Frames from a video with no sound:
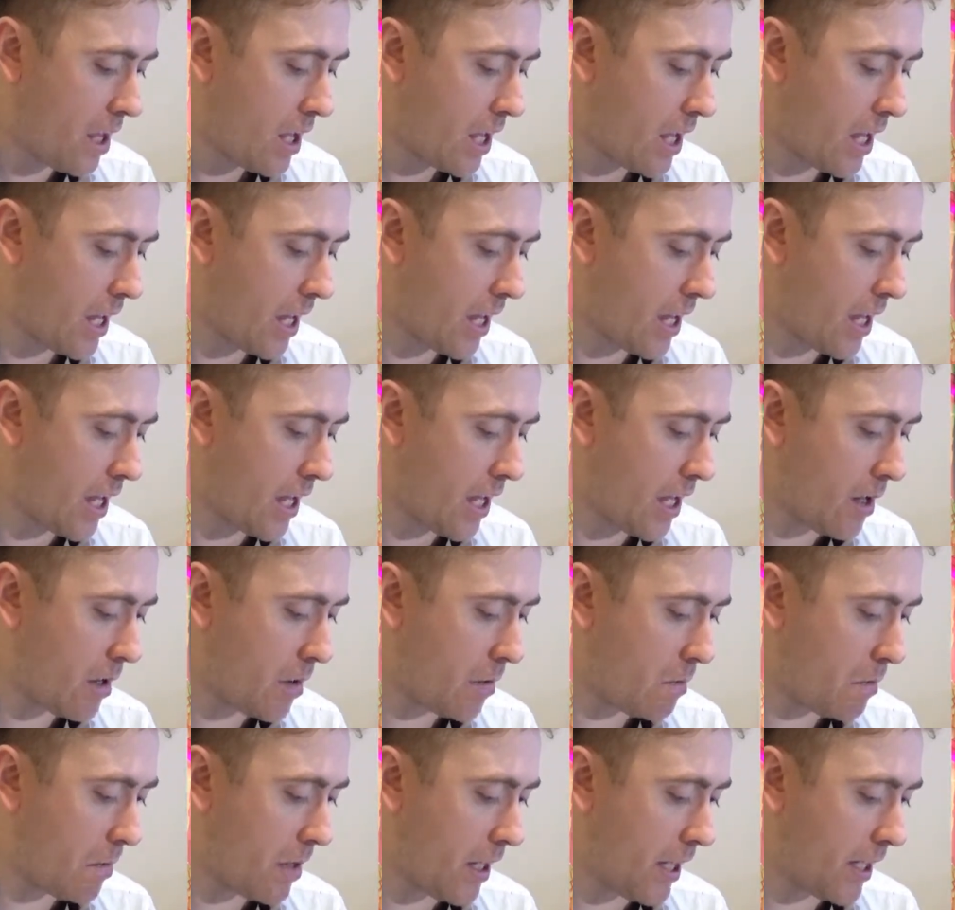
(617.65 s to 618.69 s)

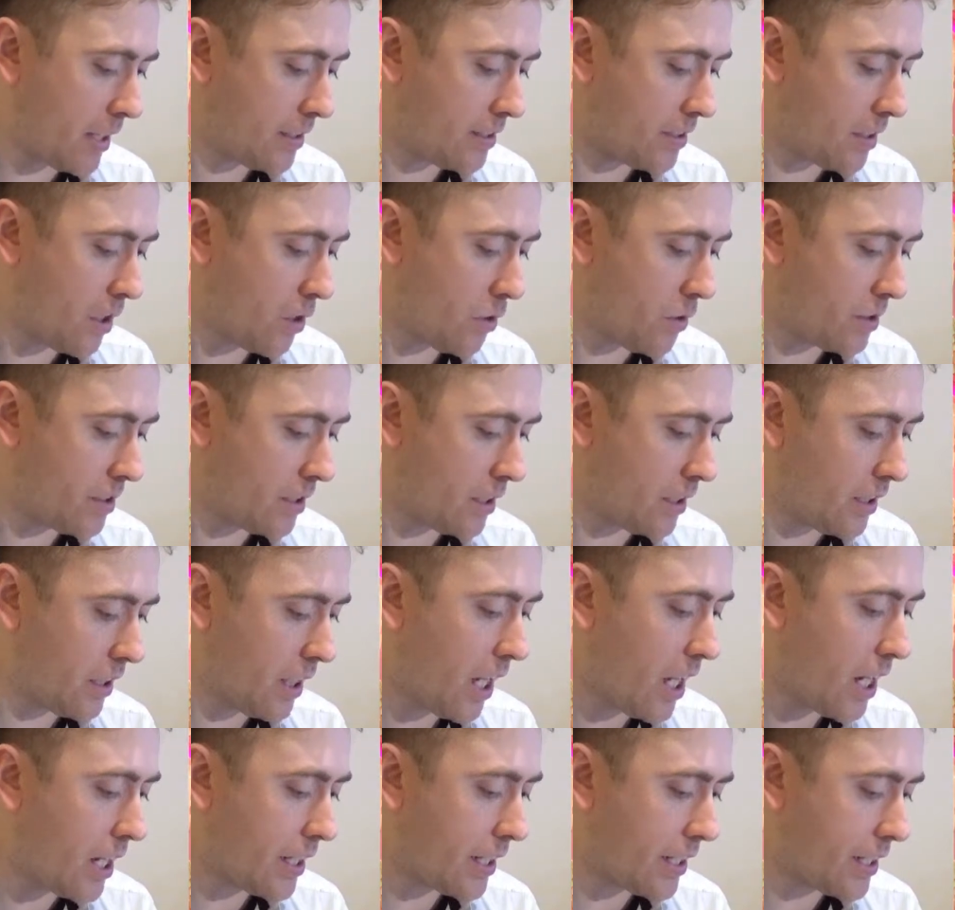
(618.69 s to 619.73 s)
And so it's a
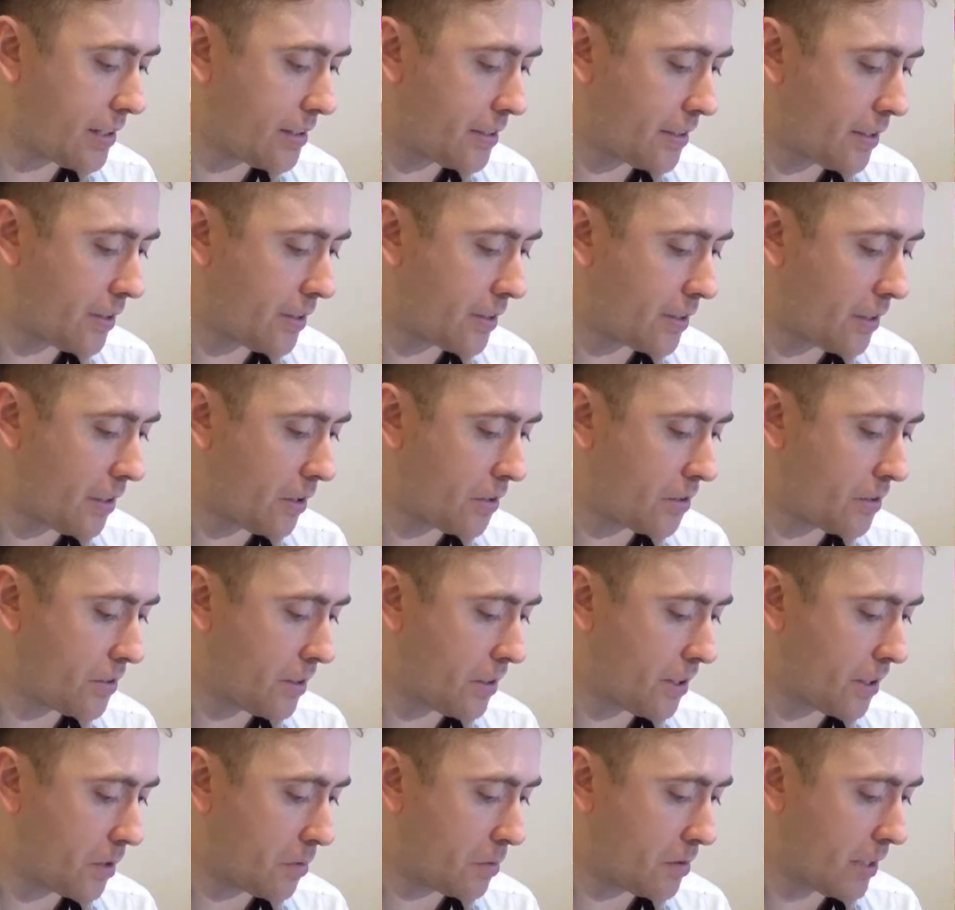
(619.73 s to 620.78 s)
lot easier in those
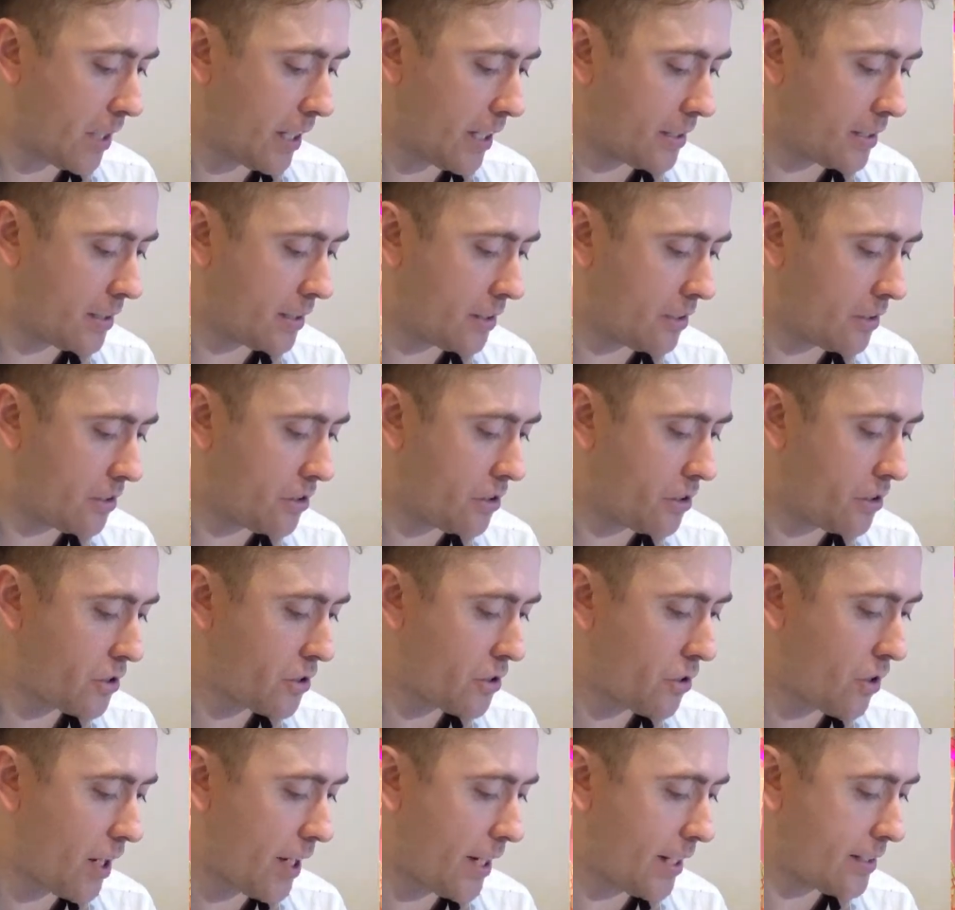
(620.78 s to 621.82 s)
circumstances.
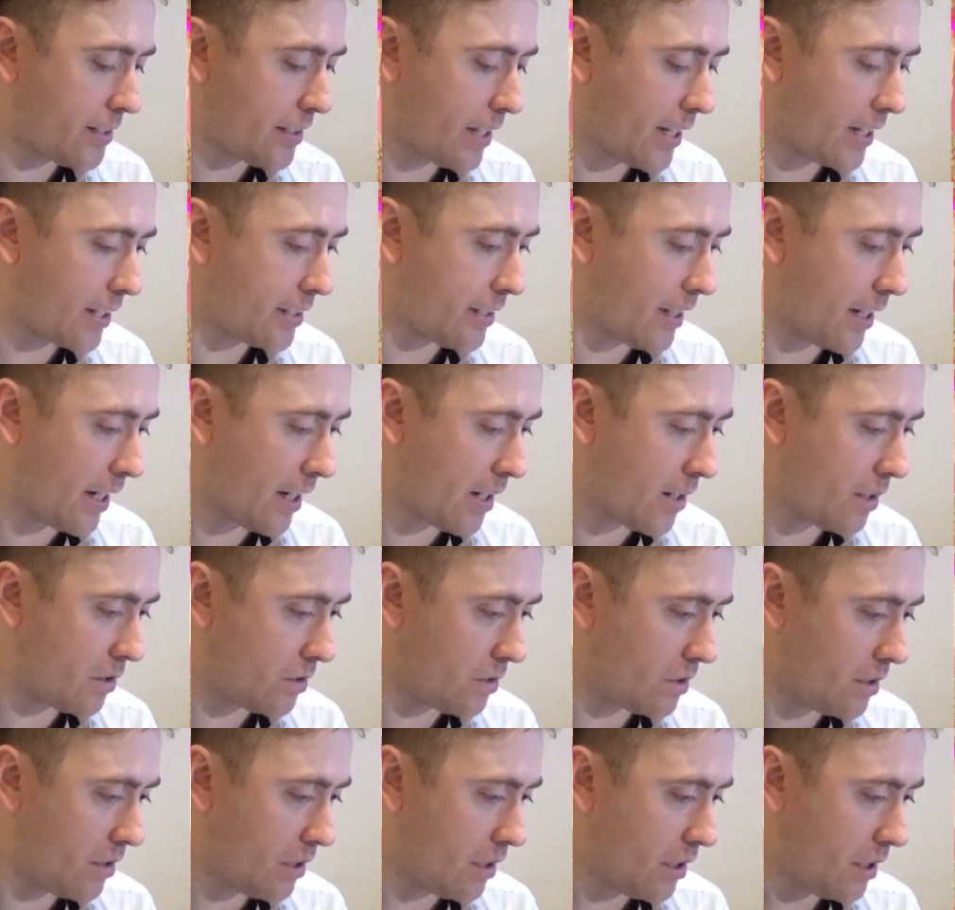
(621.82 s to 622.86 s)
Just try and take
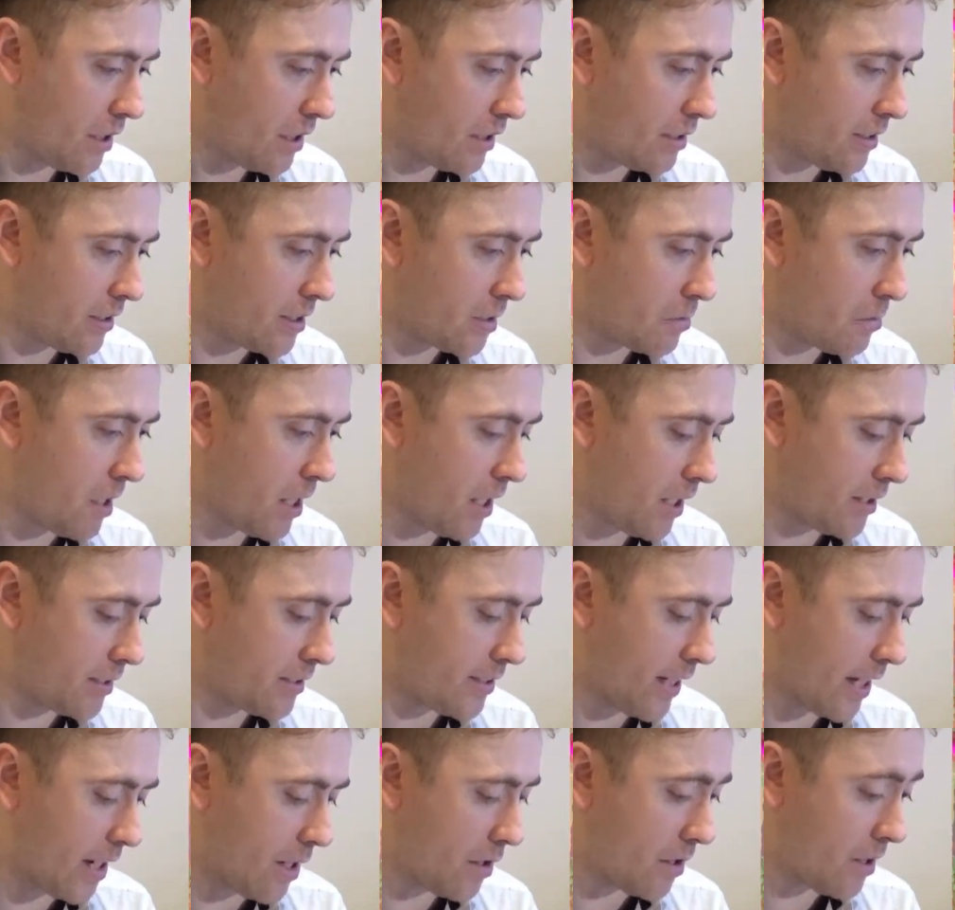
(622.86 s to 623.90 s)
down the small
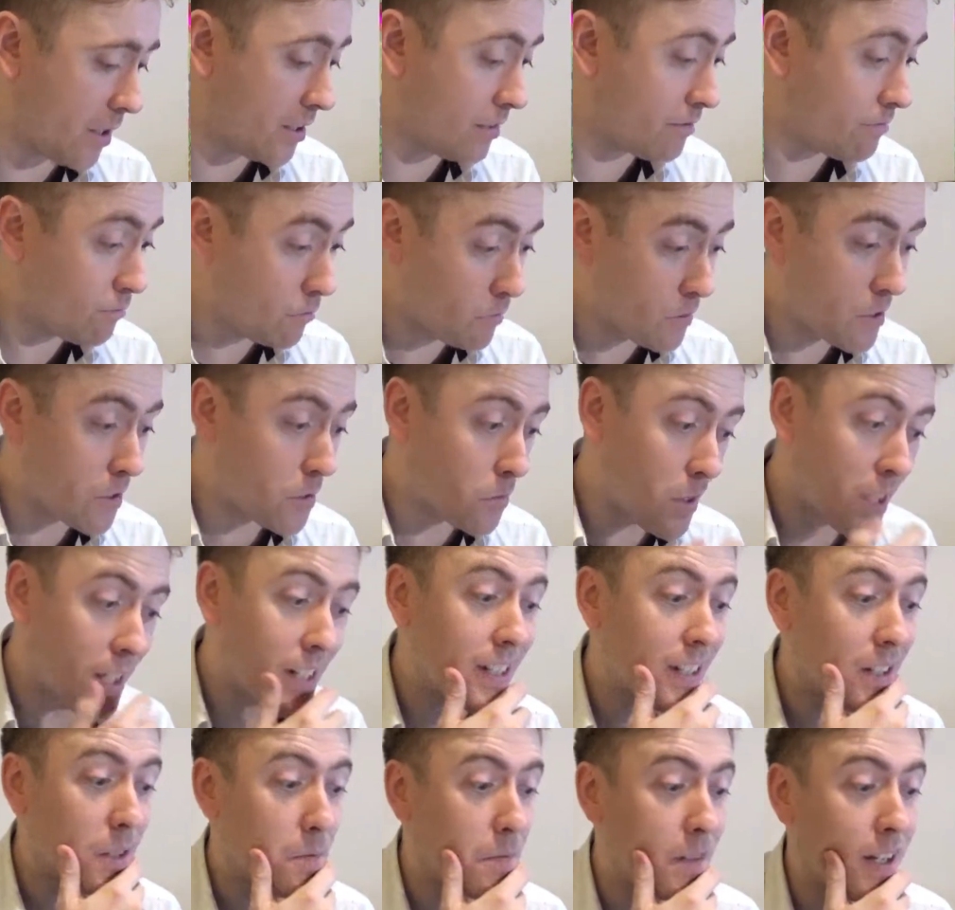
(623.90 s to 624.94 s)
tower, which is what I
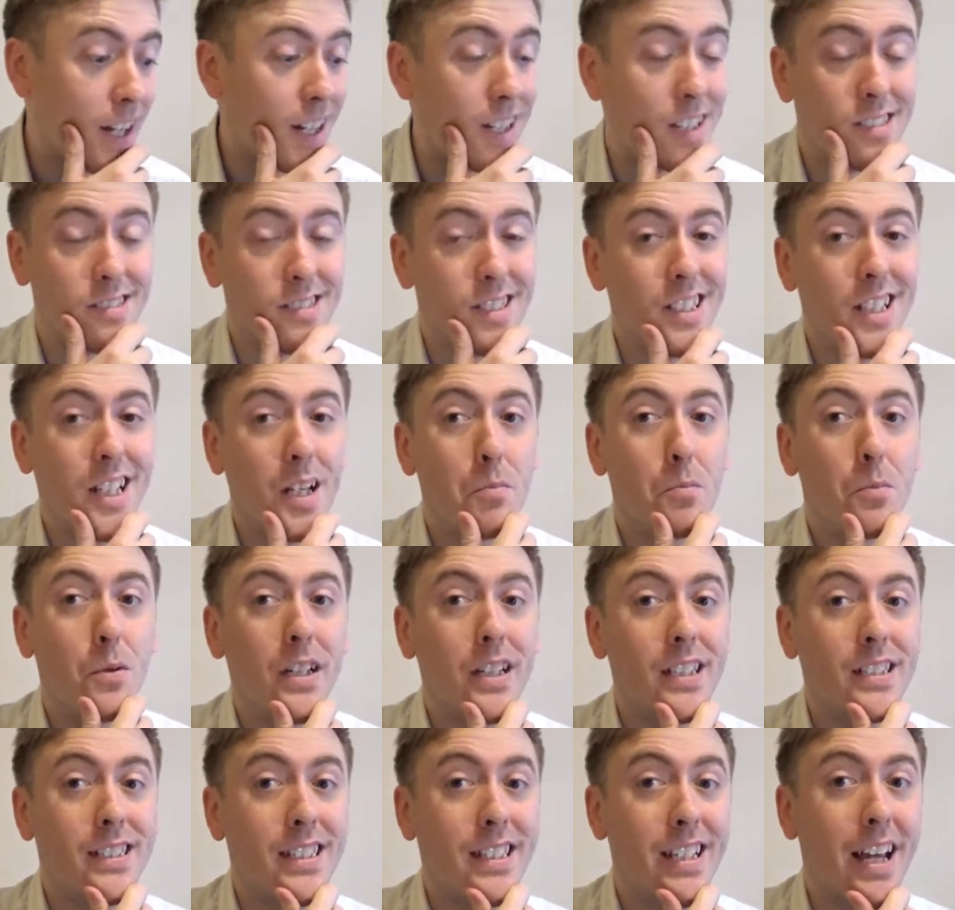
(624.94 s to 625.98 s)
did up there. And that
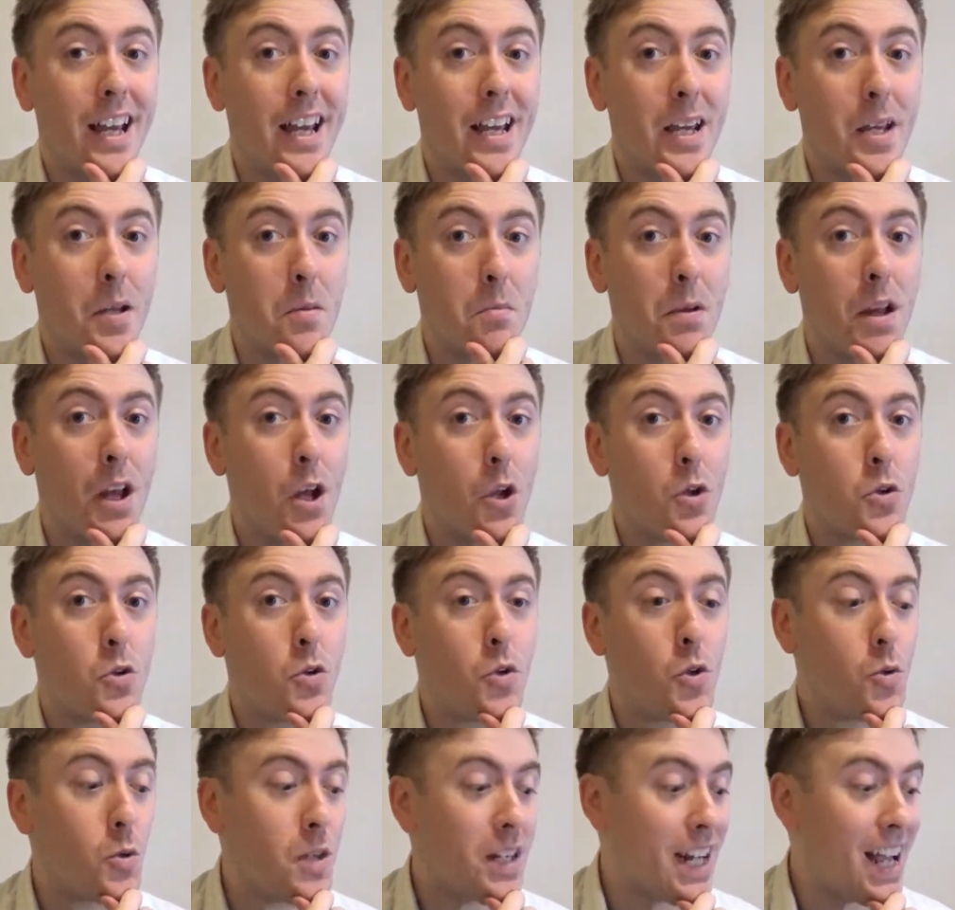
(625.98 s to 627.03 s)
brings the game
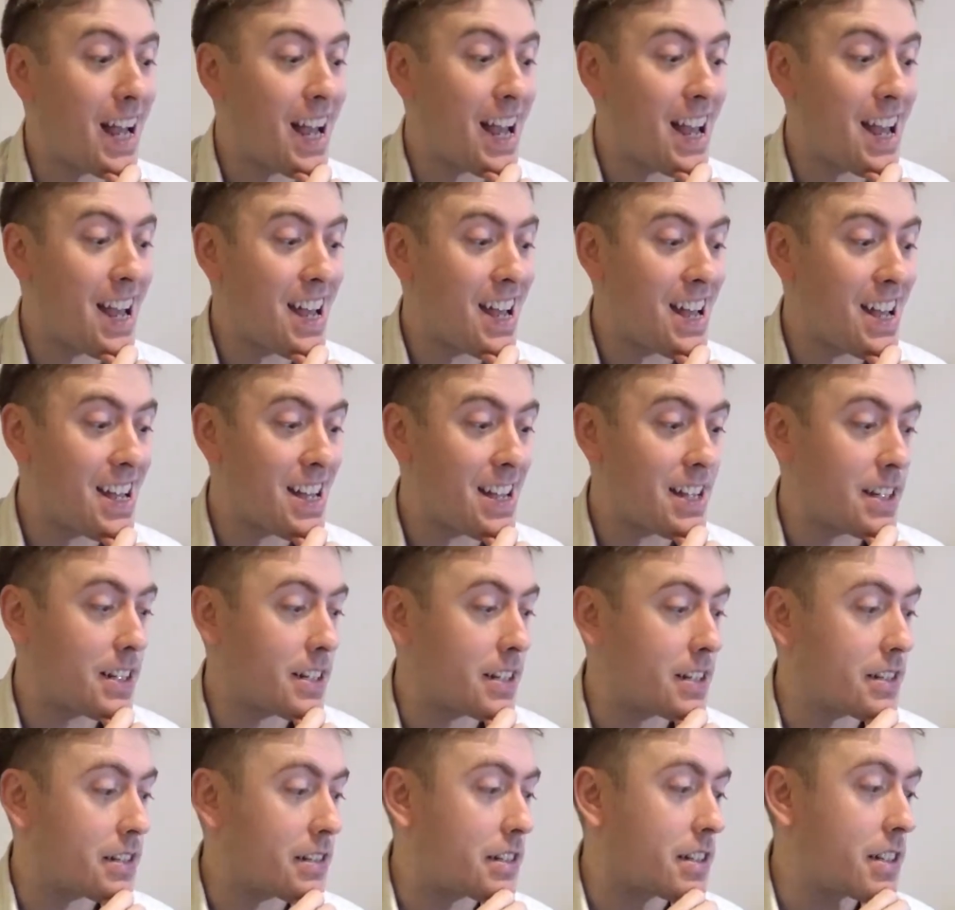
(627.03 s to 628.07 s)
to an
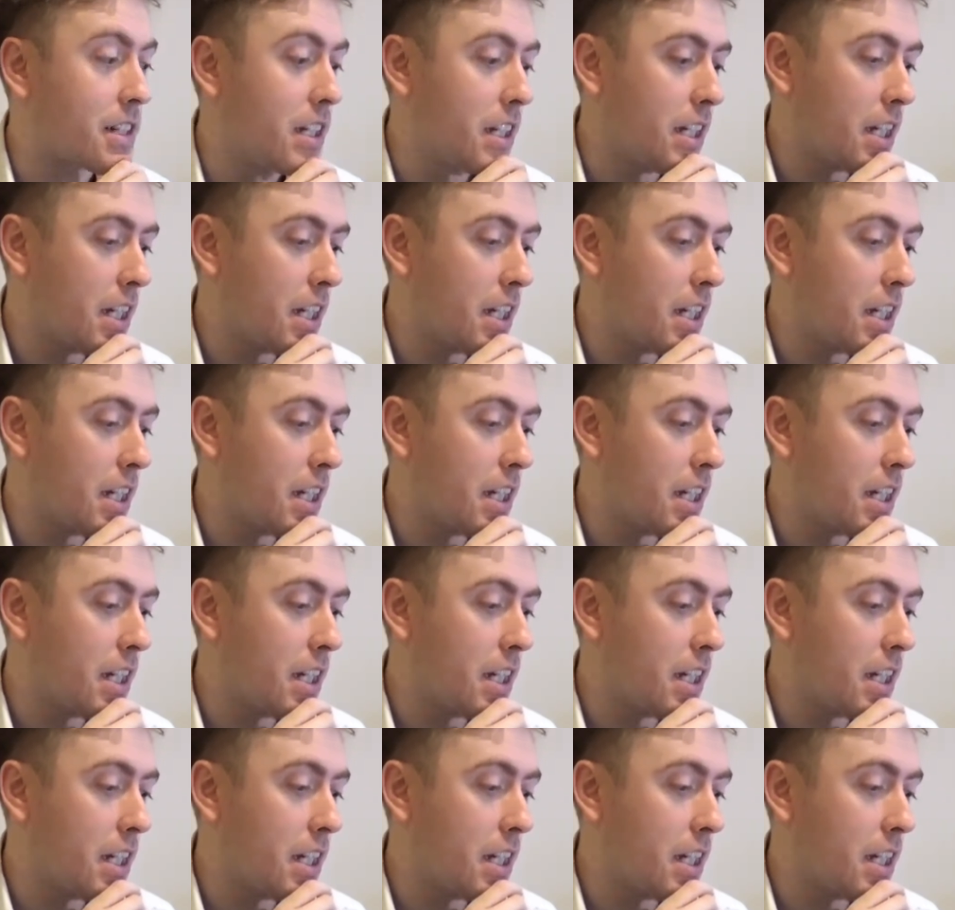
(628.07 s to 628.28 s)
end!